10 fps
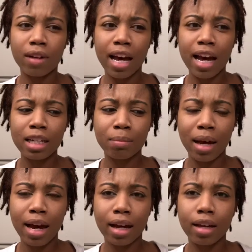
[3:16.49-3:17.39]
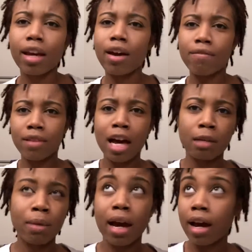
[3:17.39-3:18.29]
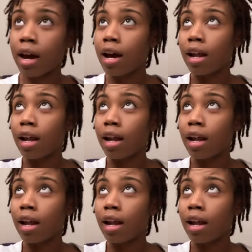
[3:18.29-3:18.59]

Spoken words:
Flashback? Yeah, flashback.